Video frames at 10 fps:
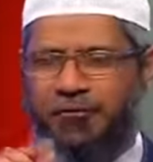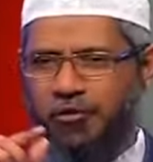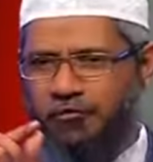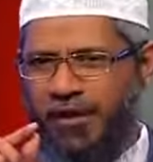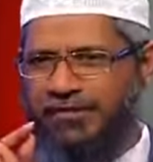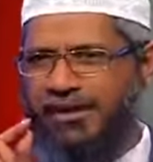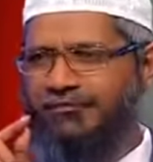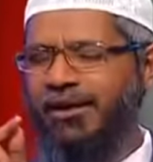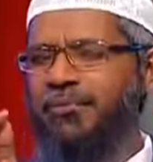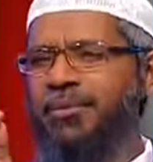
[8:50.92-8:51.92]
if you find
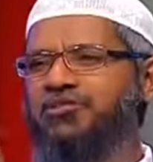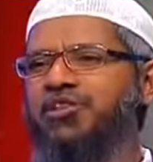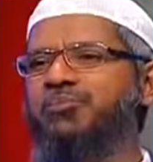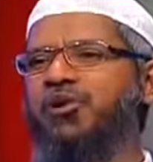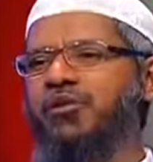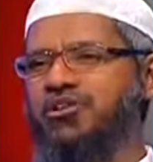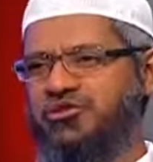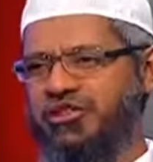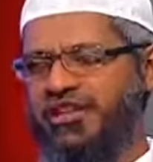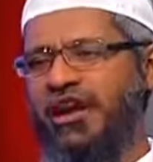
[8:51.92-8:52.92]
that one person more
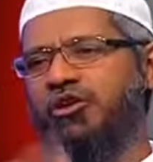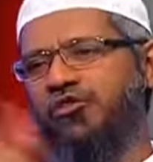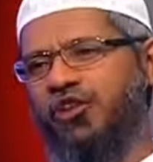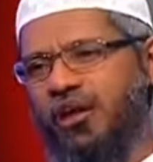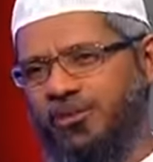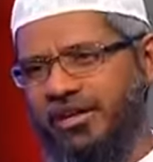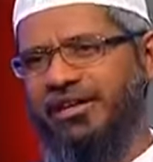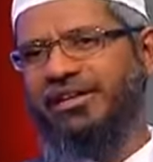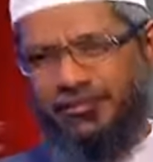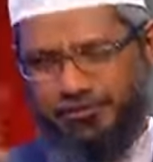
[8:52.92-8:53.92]
virtuous and out of the
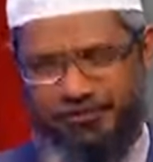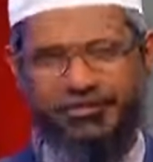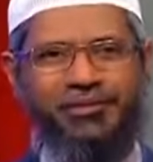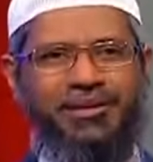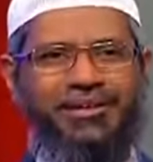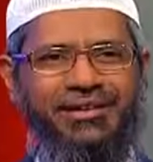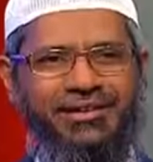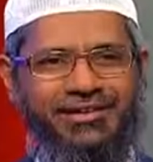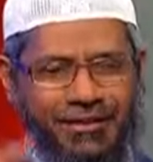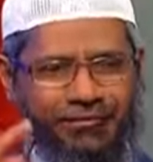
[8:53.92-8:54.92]
community is preferable,
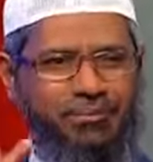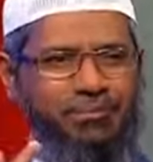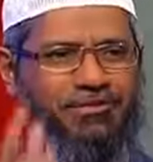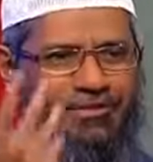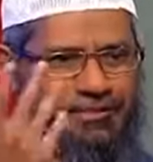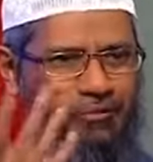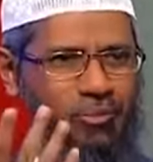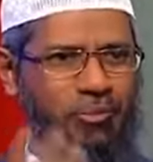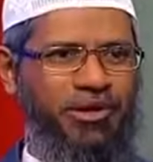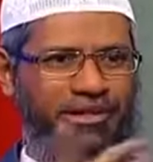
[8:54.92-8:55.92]
that one person is
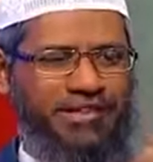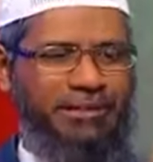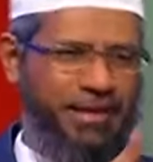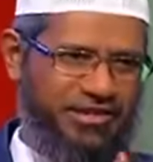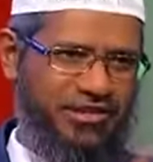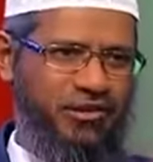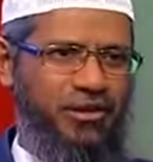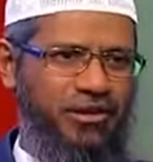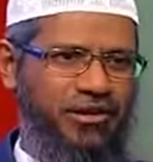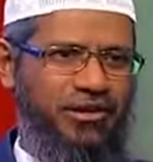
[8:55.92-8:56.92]
more important than
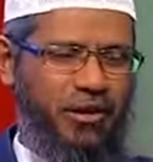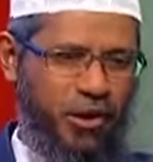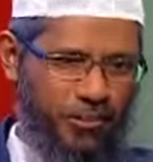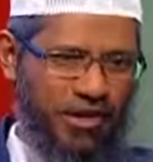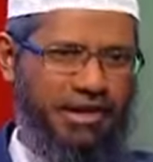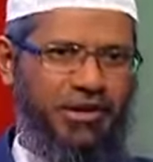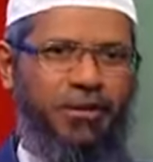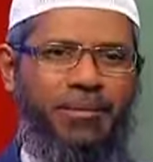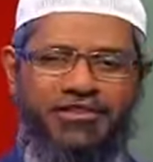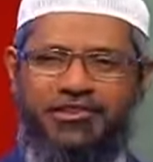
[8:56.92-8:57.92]
matching your
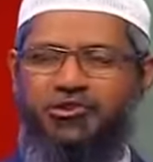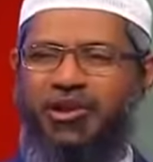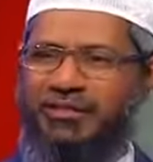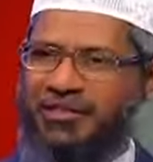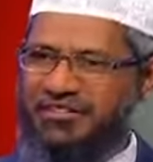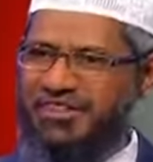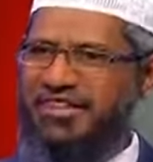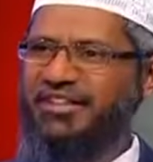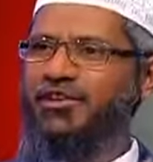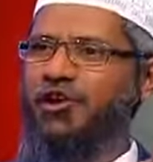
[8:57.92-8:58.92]
community or matching your
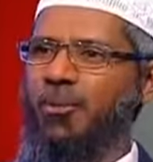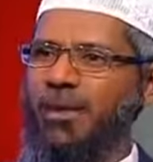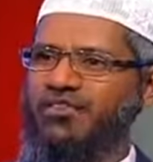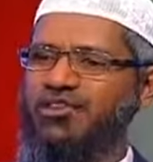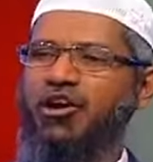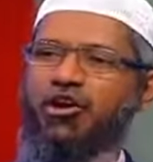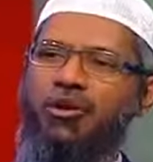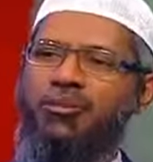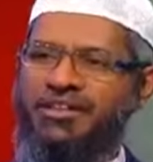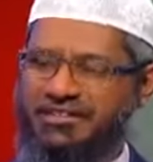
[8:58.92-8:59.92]
ethnicity or matching your
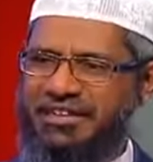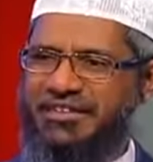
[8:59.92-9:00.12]
economic